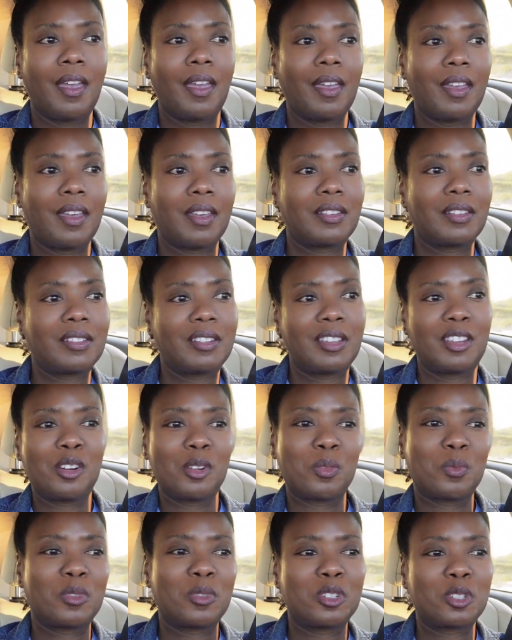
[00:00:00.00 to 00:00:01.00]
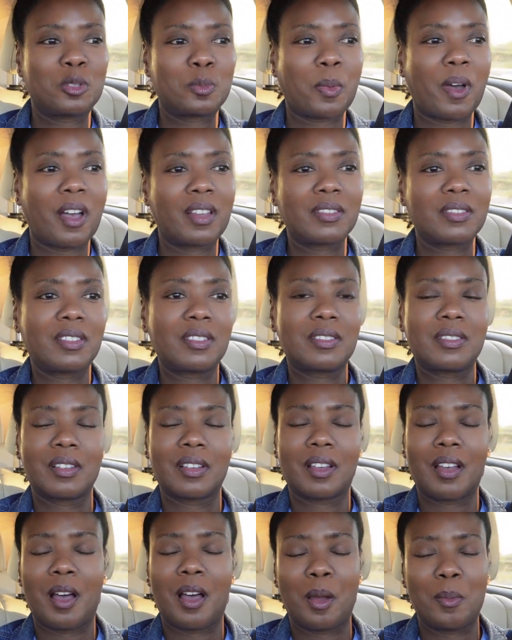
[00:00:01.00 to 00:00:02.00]
and getting responses and
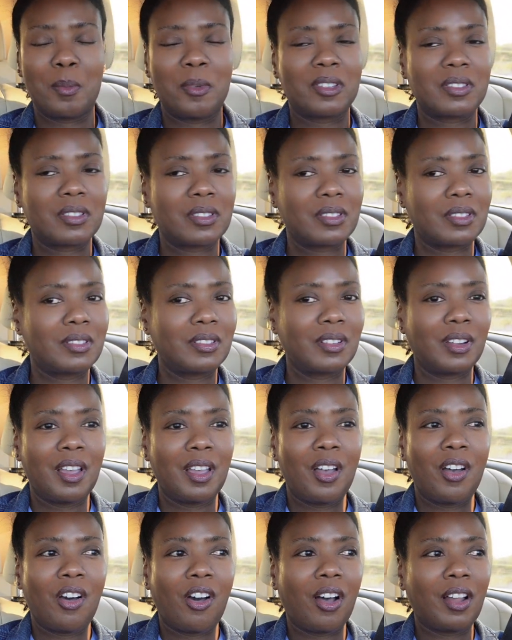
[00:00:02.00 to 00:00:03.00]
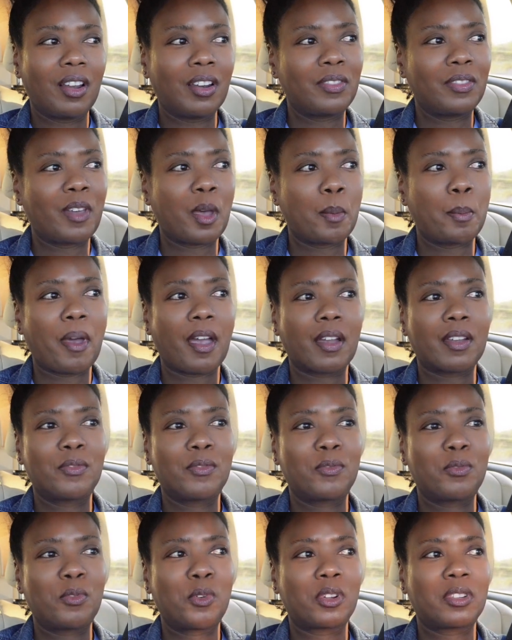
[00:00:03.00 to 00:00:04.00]
comments and all of that back
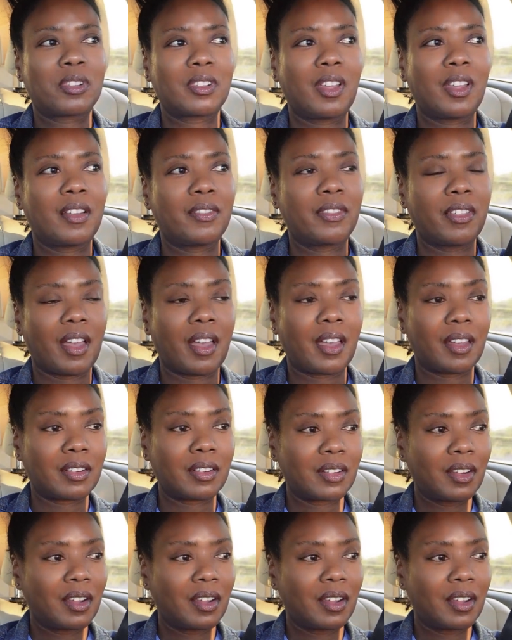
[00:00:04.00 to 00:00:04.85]
and forth. Love that.